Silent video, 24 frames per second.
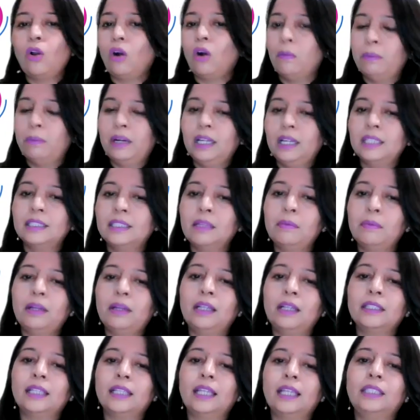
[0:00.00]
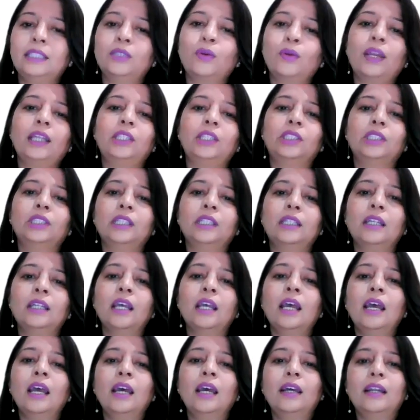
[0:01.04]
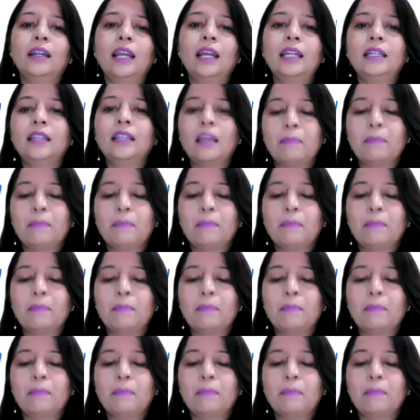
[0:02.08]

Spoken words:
competency built education, right?